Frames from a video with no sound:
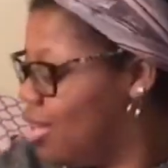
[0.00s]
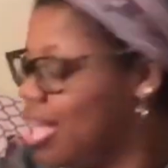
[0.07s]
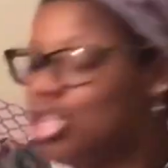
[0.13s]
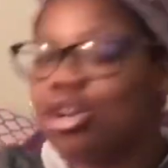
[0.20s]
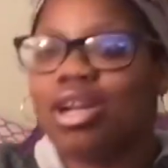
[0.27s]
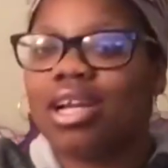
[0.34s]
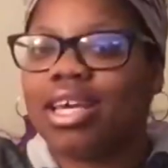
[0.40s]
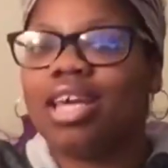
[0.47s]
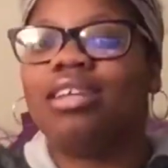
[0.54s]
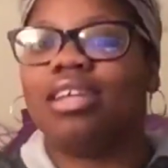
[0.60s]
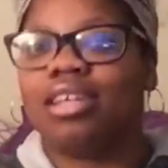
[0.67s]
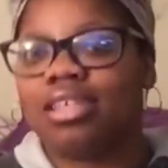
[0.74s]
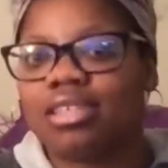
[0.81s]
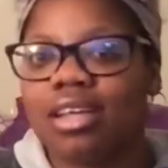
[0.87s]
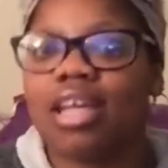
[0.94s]
they're trying to kill
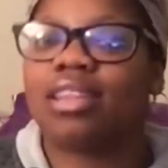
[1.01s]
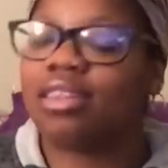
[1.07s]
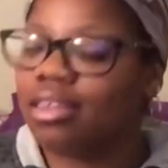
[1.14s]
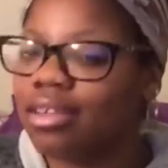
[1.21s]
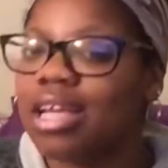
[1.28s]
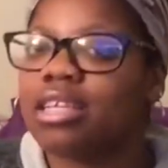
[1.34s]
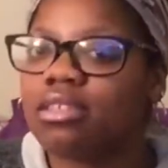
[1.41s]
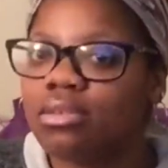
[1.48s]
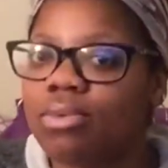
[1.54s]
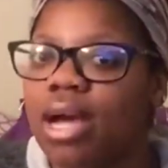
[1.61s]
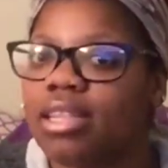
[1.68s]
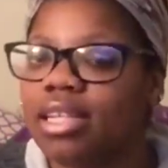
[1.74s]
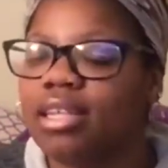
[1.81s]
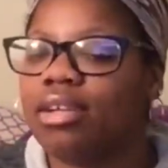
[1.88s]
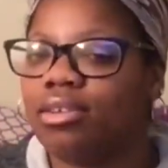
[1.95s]
us. I think that's
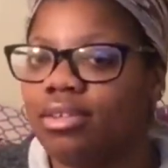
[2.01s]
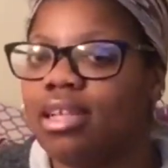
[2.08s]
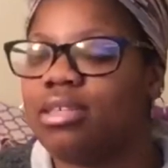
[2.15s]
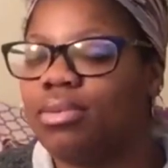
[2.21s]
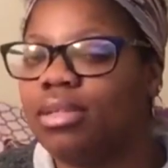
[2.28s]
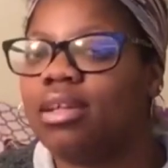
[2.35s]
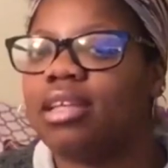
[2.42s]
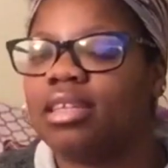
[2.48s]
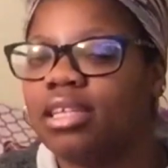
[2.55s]
what